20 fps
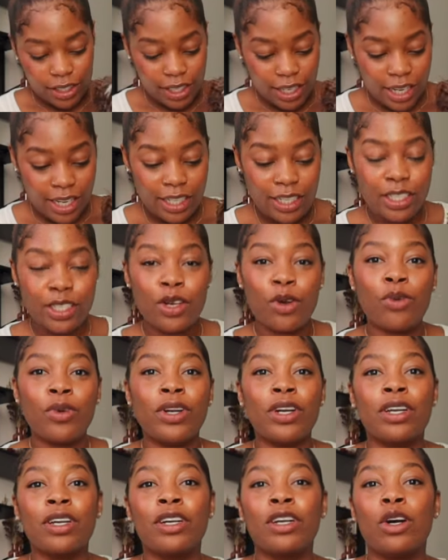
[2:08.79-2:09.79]
Yeah, so
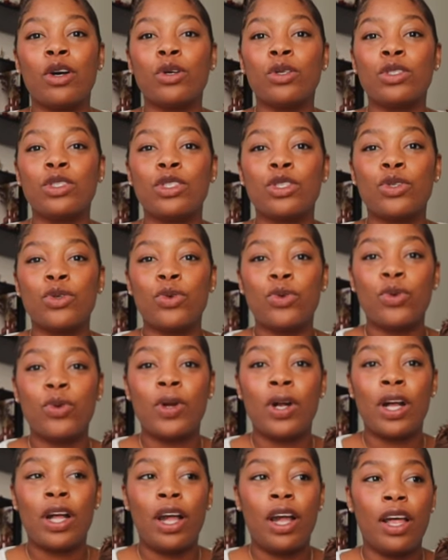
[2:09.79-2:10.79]
we're gonna go
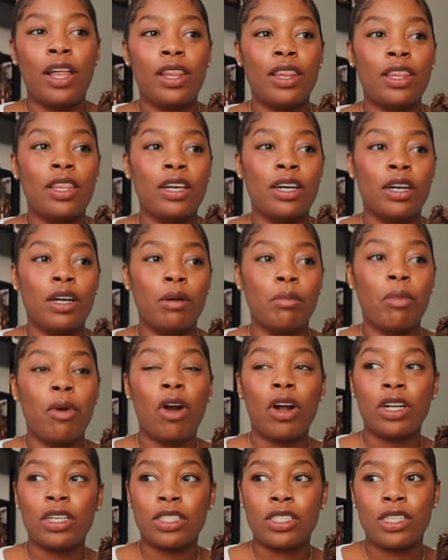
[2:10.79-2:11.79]
to the
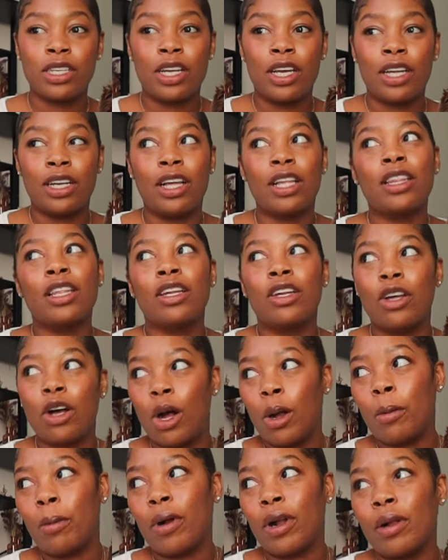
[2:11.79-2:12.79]
park today, not the
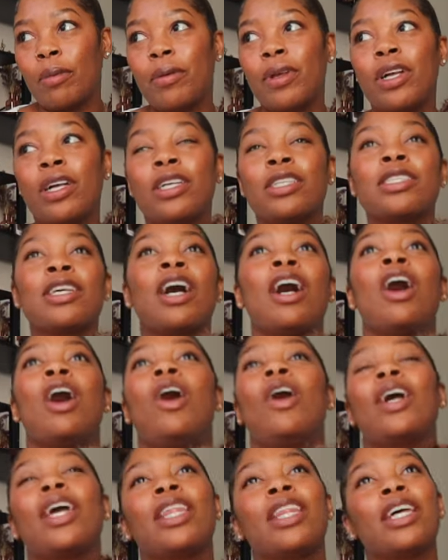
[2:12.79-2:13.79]
dog park, because
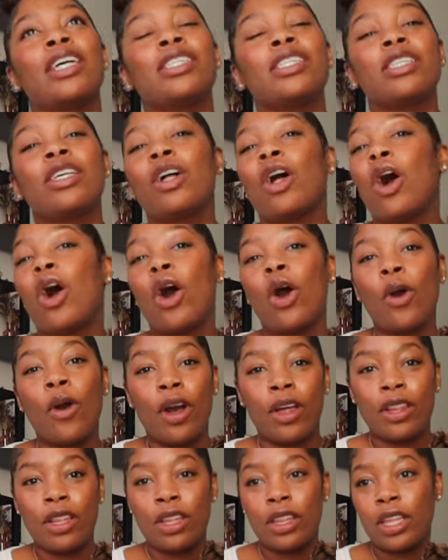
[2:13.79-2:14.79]
okay, that's still a whole
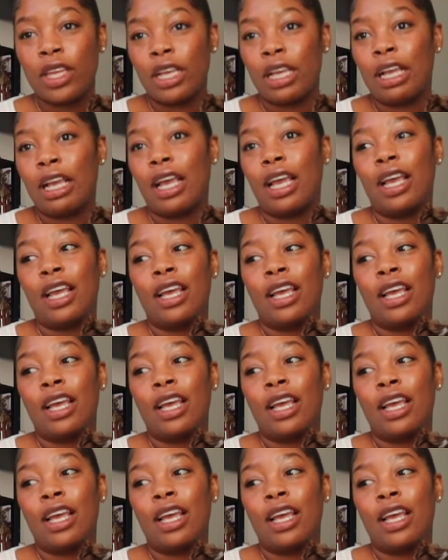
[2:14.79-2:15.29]
other thing.